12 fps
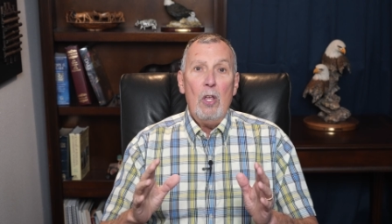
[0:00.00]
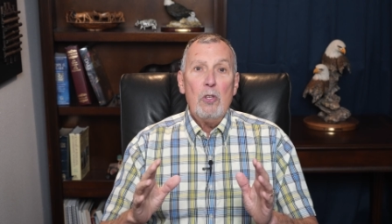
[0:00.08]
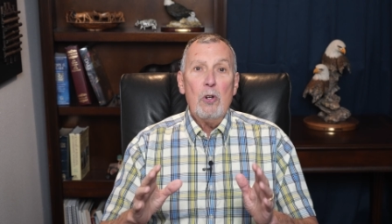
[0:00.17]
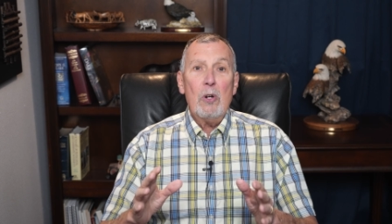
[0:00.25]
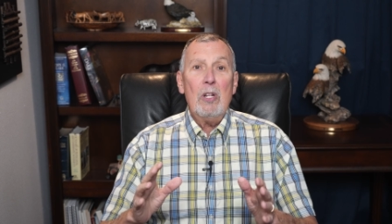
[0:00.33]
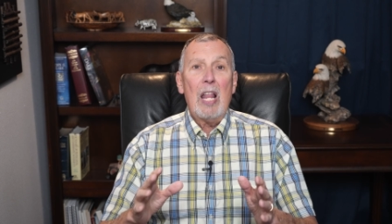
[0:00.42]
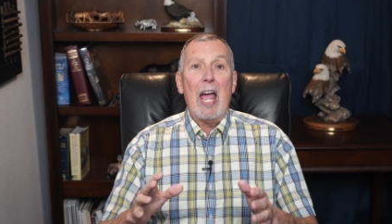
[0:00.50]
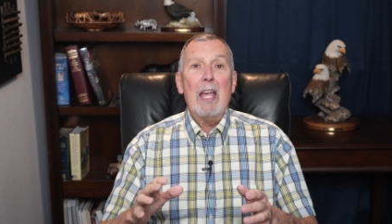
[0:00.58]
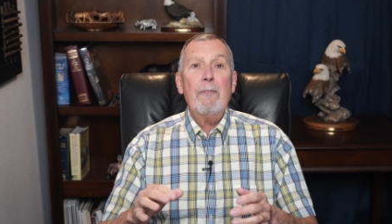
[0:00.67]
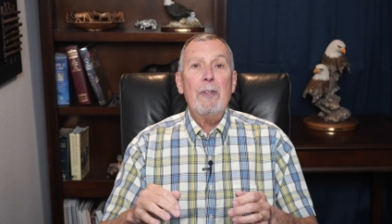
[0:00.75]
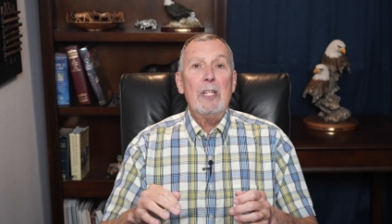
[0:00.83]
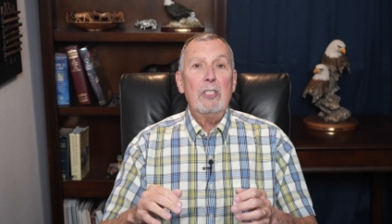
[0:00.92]
Your
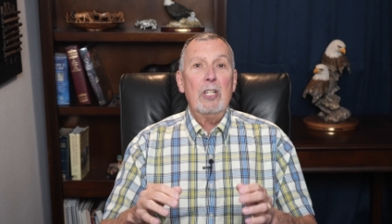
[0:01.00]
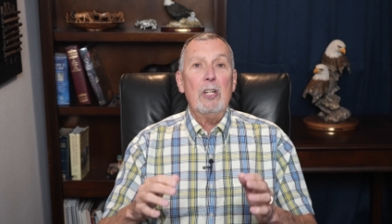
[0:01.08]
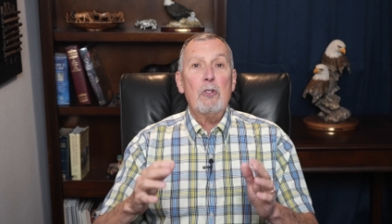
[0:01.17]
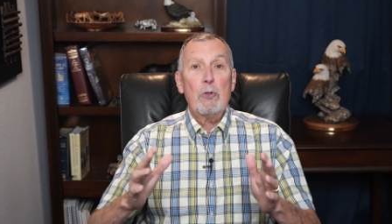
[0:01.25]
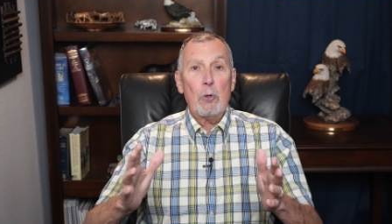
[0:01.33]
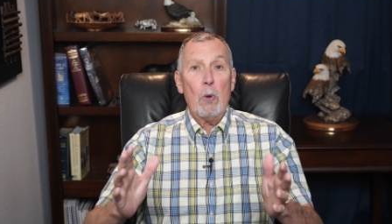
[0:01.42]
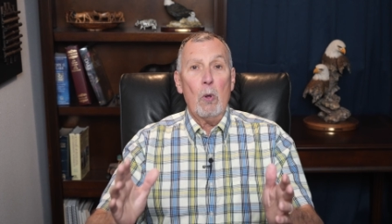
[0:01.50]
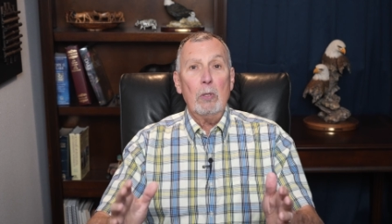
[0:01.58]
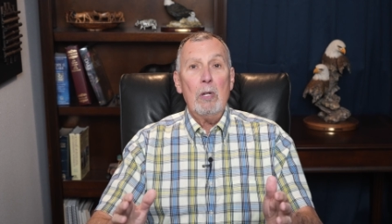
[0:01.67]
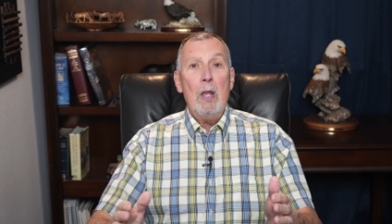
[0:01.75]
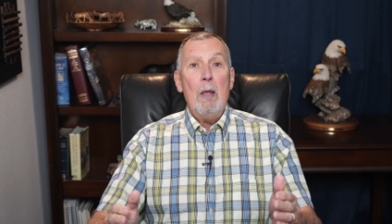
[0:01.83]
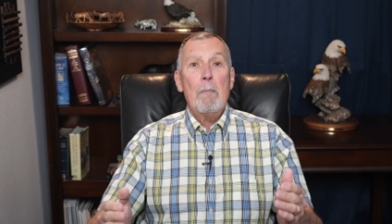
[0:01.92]
life is
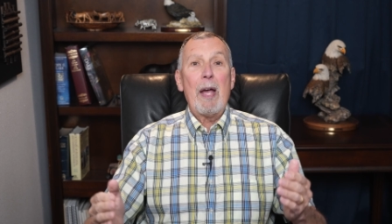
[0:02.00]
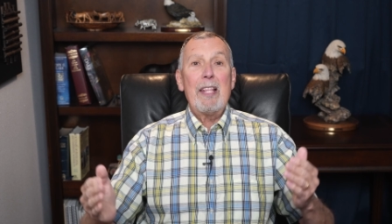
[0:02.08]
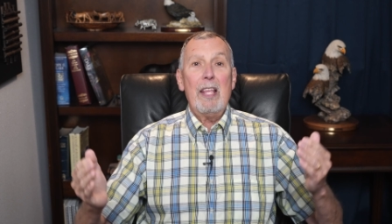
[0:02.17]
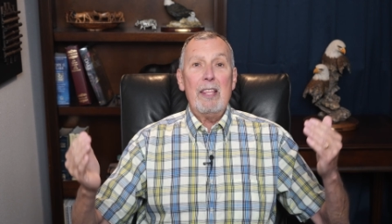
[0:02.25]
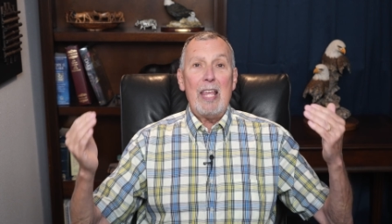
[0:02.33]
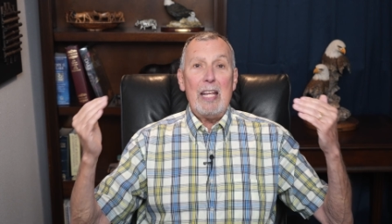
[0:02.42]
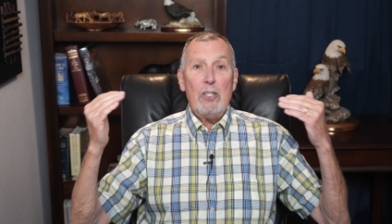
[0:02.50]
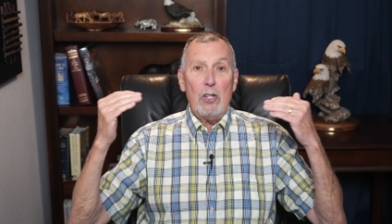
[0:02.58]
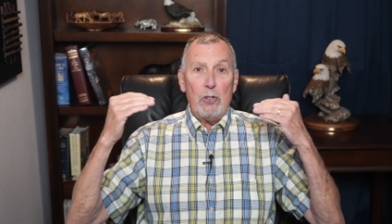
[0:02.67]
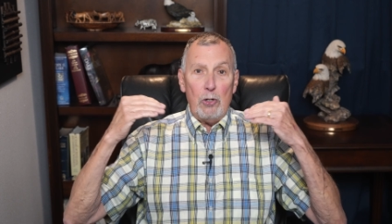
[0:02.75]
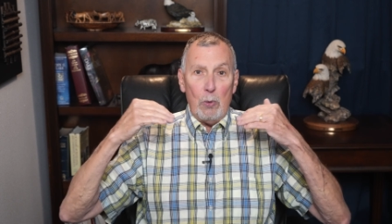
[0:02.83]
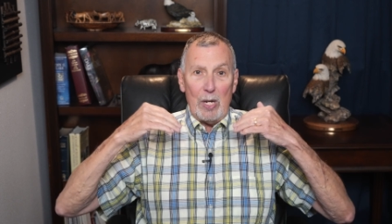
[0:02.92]
controlled by the things
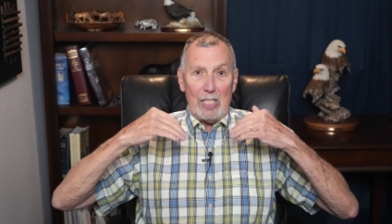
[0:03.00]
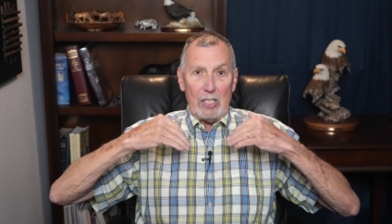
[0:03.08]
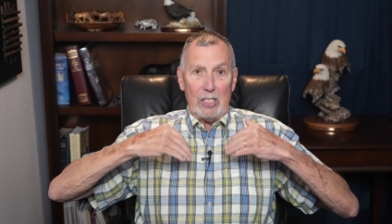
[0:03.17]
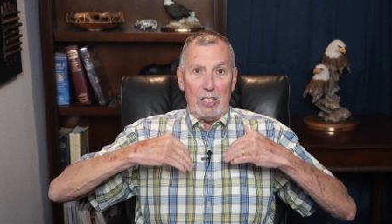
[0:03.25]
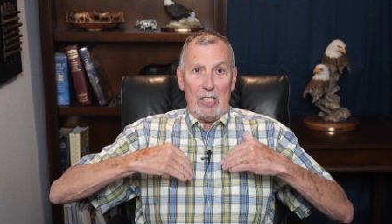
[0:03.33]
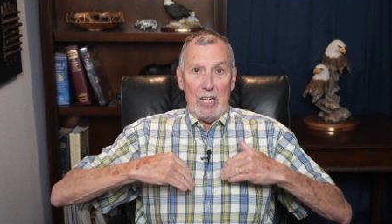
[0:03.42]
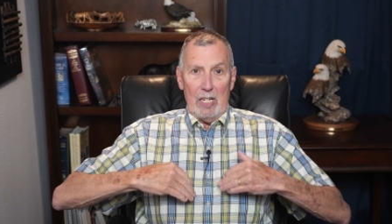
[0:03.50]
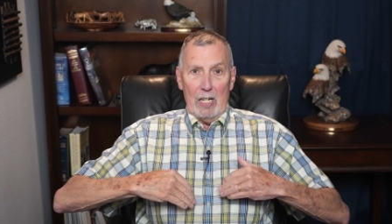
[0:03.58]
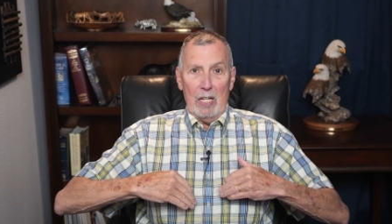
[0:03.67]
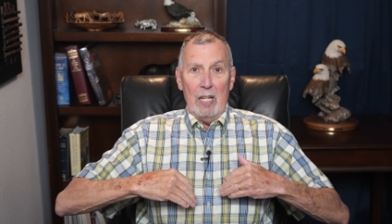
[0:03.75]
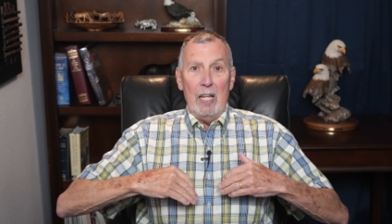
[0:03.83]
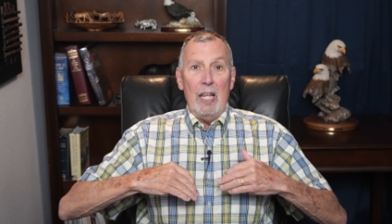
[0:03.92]
that you
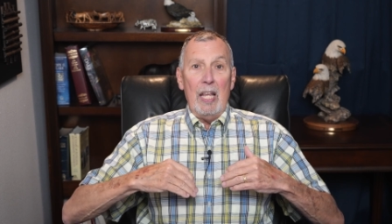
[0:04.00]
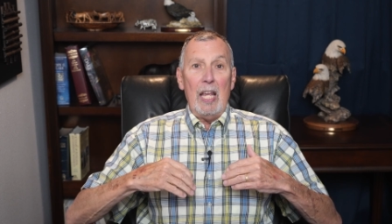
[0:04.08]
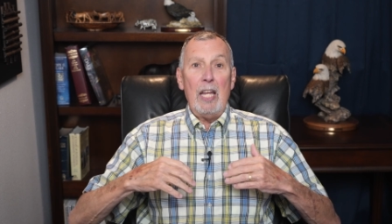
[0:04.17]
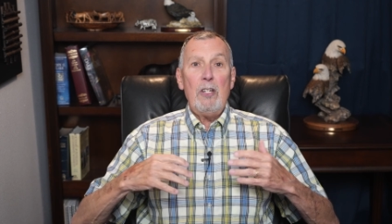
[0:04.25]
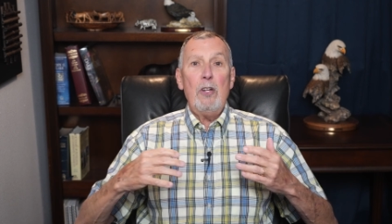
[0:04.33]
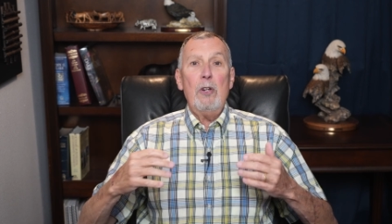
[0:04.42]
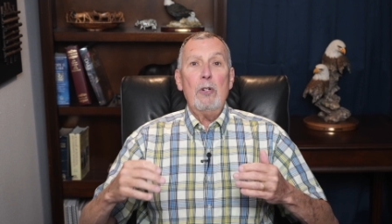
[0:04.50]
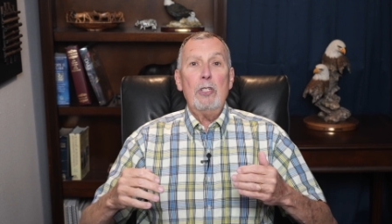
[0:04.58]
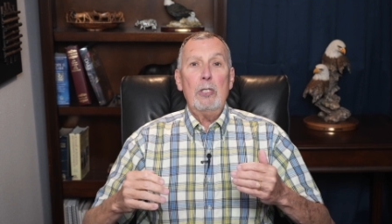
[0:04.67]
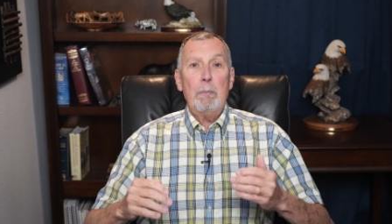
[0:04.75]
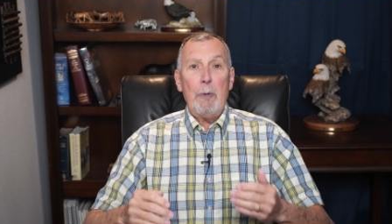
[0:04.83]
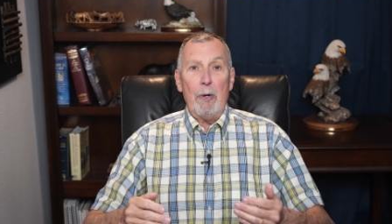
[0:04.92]
instill into your
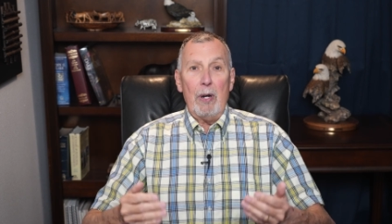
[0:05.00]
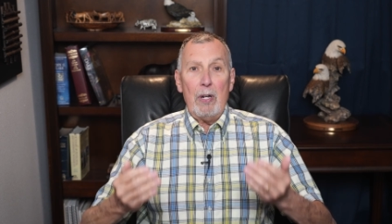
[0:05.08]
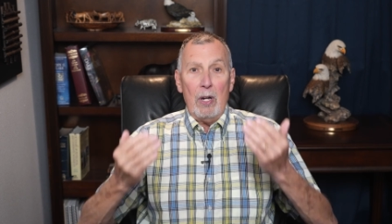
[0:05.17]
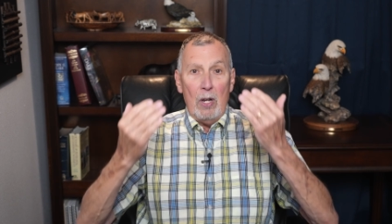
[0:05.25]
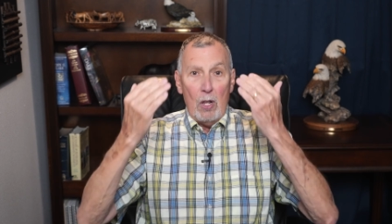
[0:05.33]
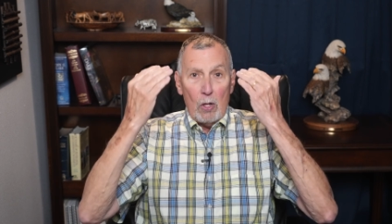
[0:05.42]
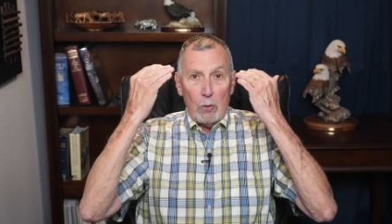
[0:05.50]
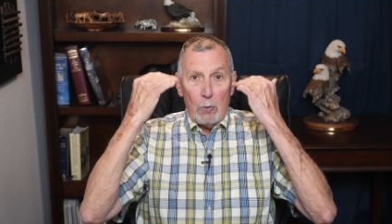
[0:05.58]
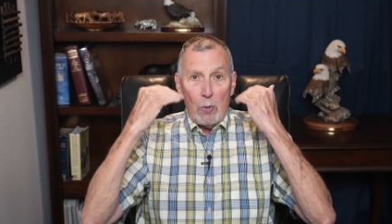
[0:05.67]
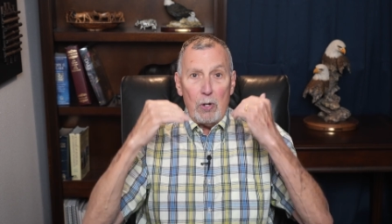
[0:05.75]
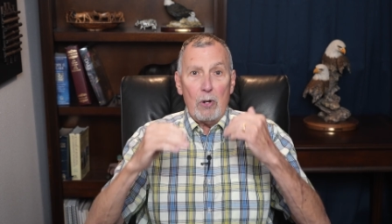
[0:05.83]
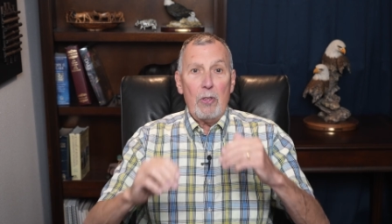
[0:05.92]
spirit
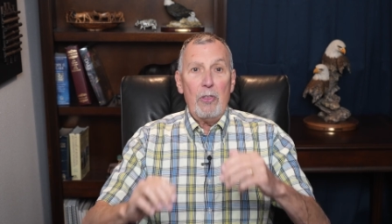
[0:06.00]
through your